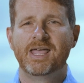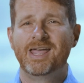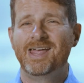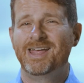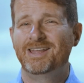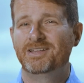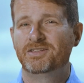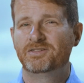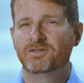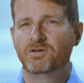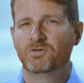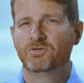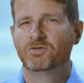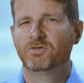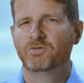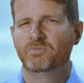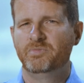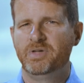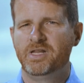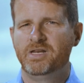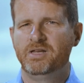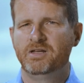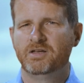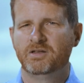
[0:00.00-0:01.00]
and social
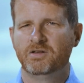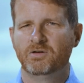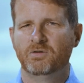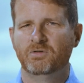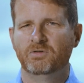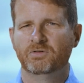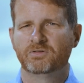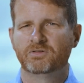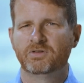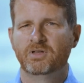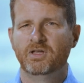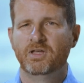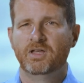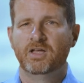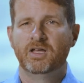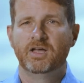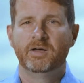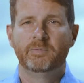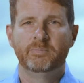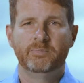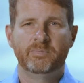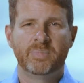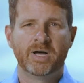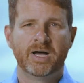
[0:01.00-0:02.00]
media goals.
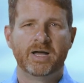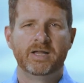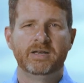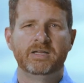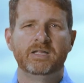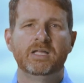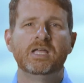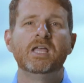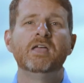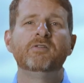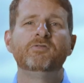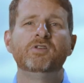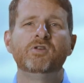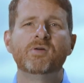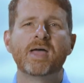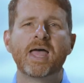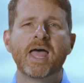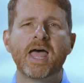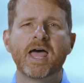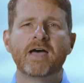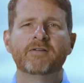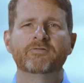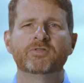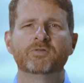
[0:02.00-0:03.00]
But if you
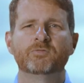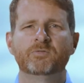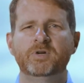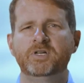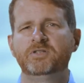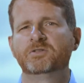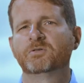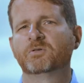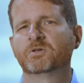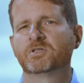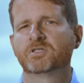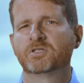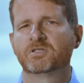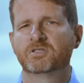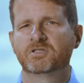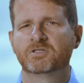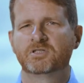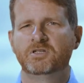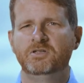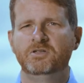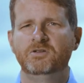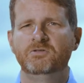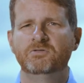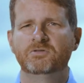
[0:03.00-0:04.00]
have the resources
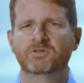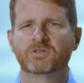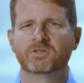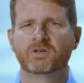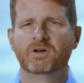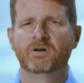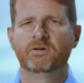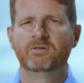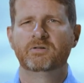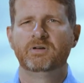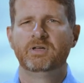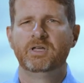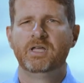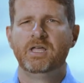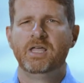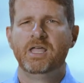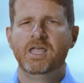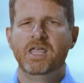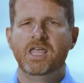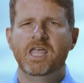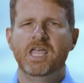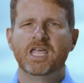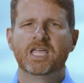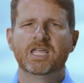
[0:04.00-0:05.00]
to do so,
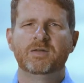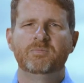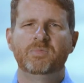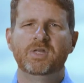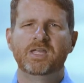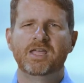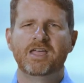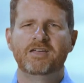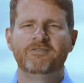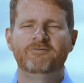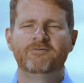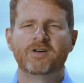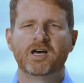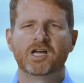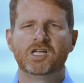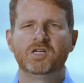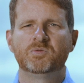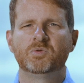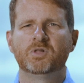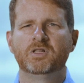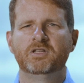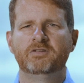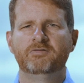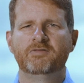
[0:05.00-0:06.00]
it can be a
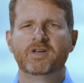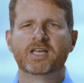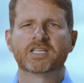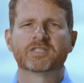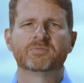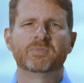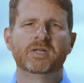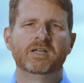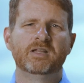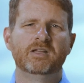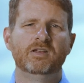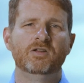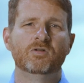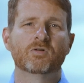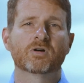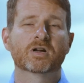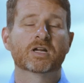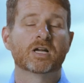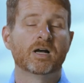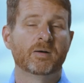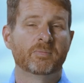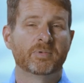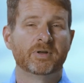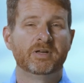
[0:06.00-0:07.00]
valuable investment in your
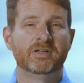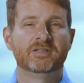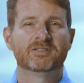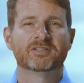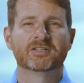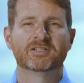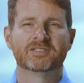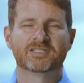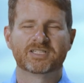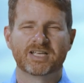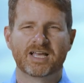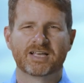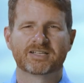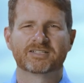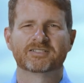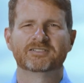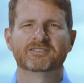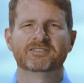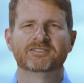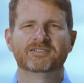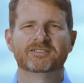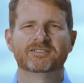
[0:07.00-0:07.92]
company's success.